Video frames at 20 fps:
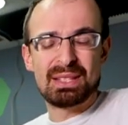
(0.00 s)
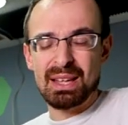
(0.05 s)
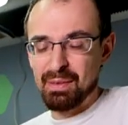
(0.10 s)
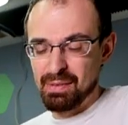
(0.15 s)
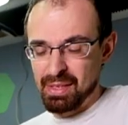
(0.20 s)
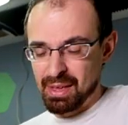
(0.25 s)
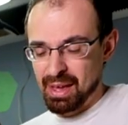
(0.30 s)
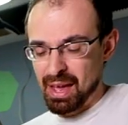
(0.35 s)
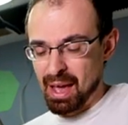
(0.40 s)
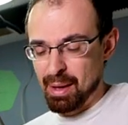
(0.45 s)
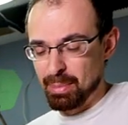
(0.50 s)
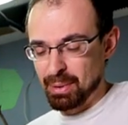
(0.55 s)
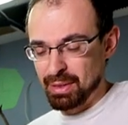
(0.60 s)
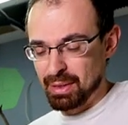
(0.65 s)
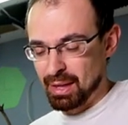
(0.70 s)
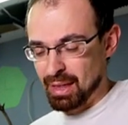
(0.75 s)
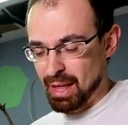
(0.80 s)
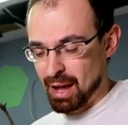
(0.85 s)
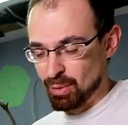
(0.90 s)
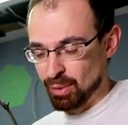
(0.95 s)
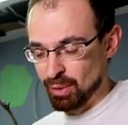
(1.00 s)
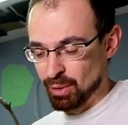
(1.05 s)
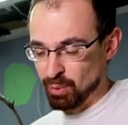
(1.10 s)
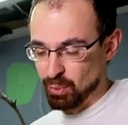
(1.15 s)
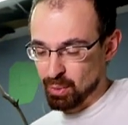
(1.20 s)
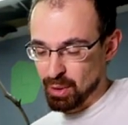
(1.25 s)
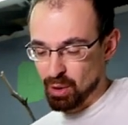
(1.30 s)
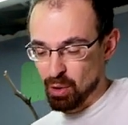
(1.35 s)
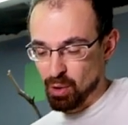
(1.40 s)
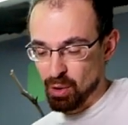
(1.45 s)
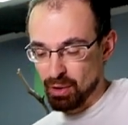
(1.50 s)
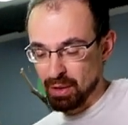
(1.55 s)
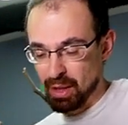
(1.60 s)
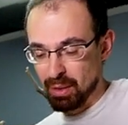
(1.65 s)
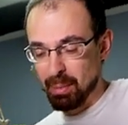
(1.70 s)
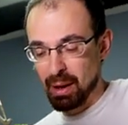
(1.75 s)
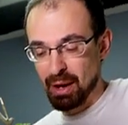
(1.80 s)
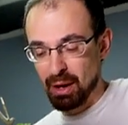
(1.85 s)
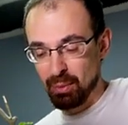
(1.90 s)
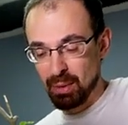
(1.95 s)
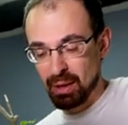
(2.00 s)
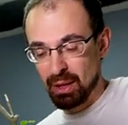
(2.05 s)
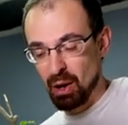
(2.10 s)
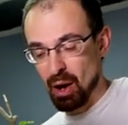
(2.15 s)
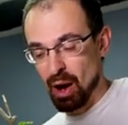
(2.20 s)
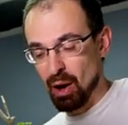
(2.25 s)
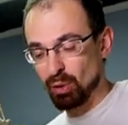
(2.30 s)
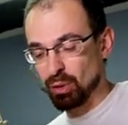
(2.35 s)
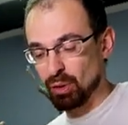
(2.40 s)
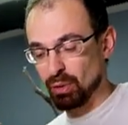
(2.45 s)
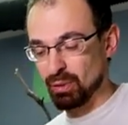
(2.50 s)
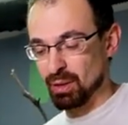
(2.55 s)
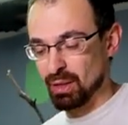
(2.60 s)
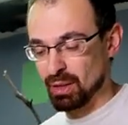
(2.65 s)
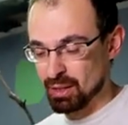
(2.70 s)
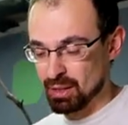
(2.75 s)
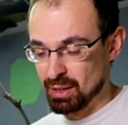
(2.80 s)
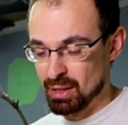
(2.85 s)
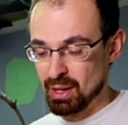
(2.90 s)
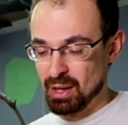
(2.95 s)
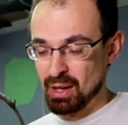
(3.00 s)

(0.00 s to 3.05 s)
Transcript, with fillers: something happened and I will record and make video out of it.